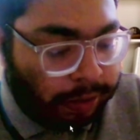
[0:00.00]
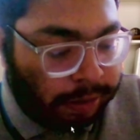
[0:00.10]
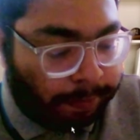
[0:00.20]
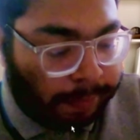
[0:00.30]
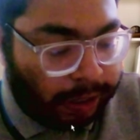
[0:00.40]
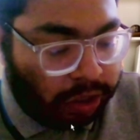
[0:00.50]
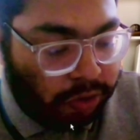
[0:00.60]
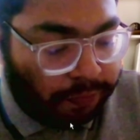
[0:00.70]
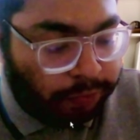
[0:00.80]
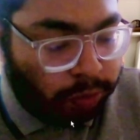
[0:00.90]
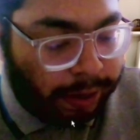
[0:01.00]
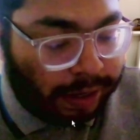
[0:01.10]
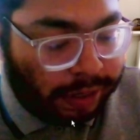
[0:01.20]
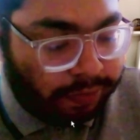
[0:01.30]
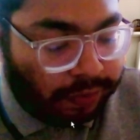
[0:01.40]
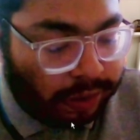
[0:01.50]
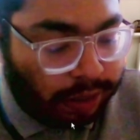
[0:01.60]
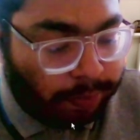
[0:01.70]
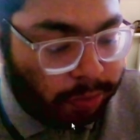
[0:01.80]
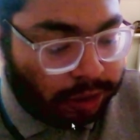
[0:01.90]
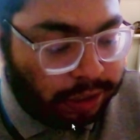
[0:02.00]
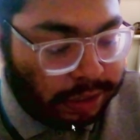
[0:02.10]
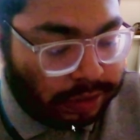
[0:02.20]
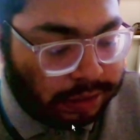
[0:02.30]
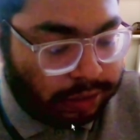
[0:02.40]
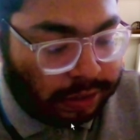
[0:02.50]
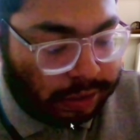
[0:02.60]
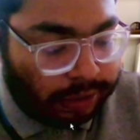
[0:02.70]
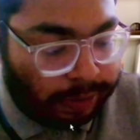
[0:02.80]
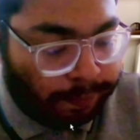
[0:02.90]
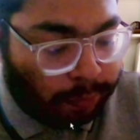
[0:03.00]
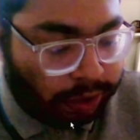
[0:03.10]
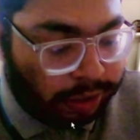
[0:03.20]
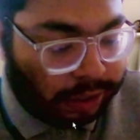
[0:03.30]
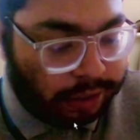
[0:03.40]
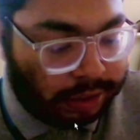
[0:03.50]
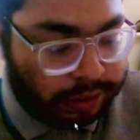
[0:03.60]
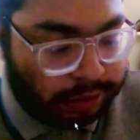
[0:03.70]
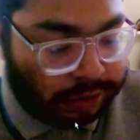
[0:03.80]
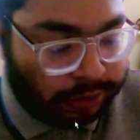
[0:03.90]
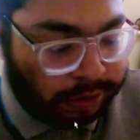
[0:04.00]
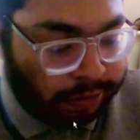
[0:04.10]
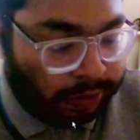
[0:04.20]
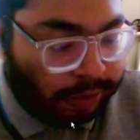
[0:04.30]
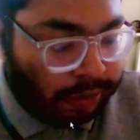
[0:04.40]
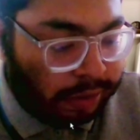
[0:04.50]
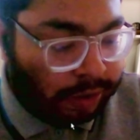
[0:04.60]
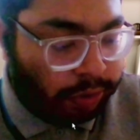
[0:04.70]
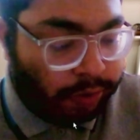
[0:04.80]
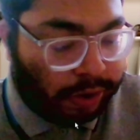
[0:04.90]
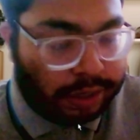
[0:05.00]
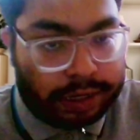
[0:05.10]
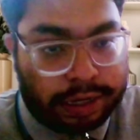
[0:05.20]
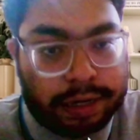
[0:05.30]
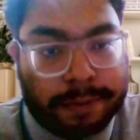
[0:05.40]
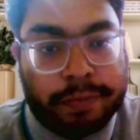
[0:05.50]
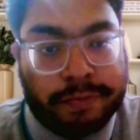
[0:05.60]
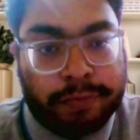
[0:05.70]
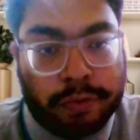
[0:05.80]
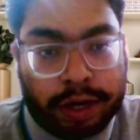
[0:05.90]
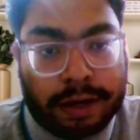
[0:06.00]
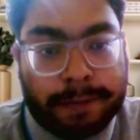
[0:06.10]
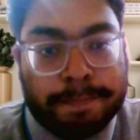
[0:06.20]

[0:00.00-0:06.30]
Many of you might have heard about this important quantity beforehand.